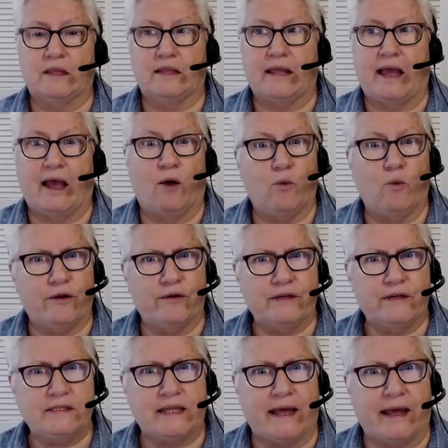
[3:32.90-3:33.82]
How weird
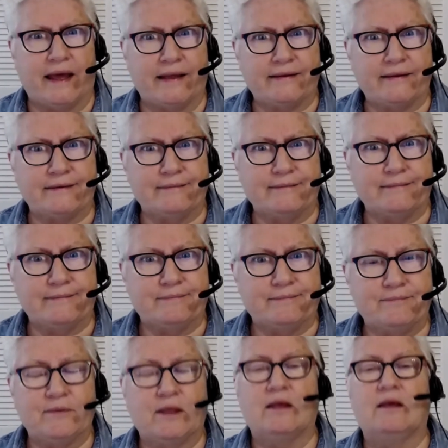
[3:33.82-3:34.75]
is that?
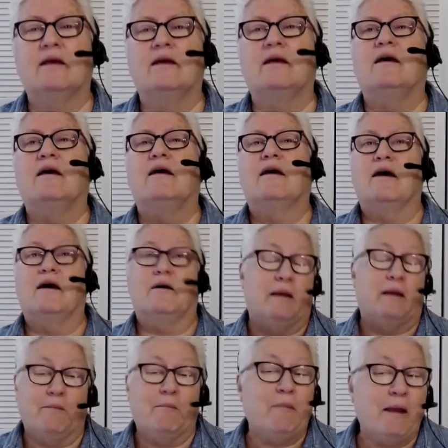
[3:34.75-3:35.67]

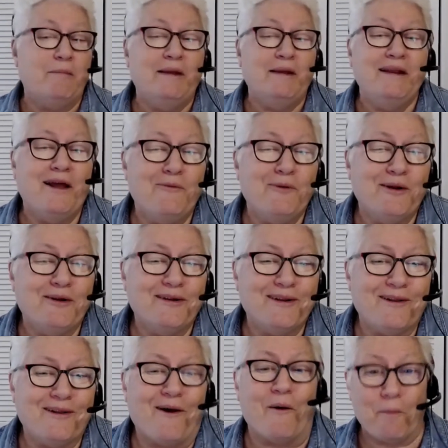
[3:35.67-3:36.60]
And maybe not weird at
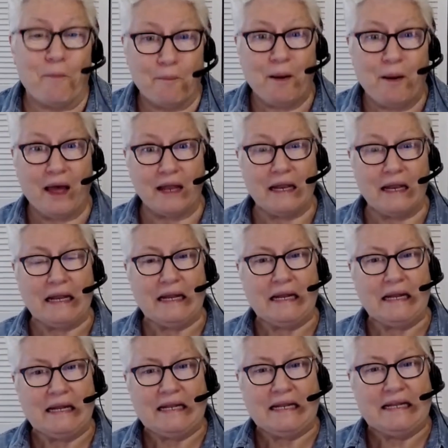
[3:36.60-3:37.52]
all, but
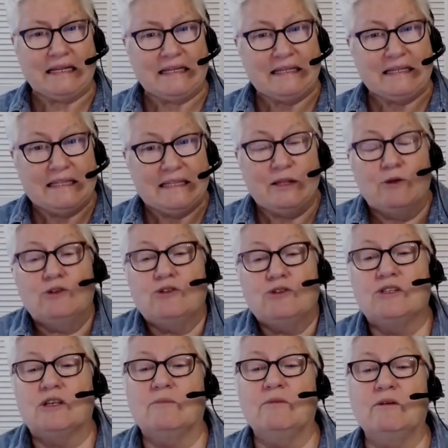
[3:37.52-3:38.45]
those are
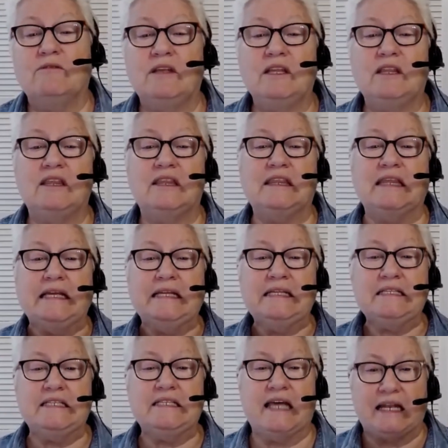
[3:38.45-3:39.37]
some of the
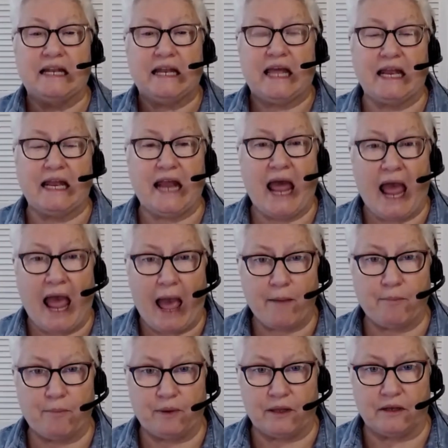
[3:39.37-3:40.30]
things that can
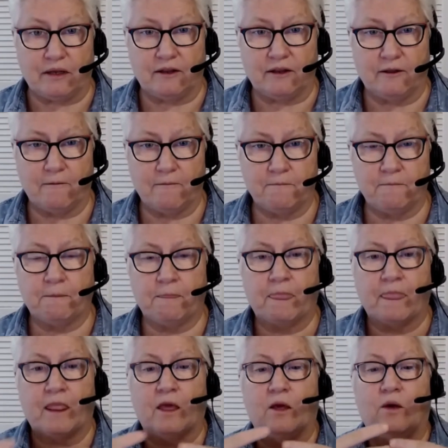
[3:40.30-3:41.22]
happen
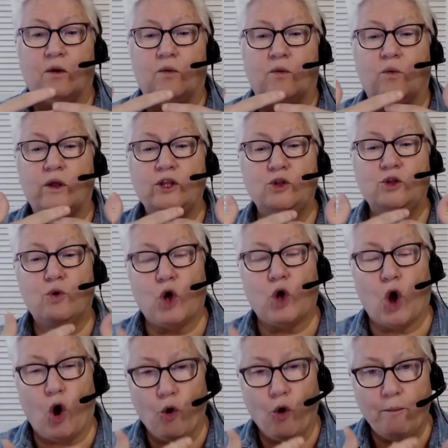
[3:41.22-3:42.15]
when you
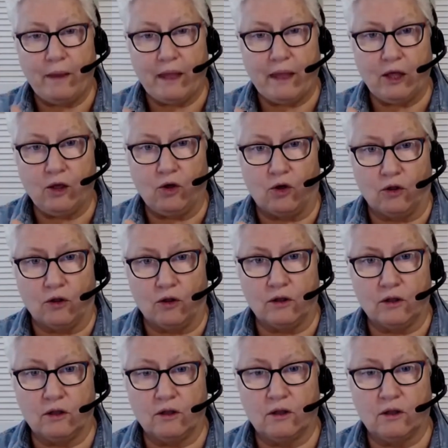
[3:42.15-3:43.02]
commingle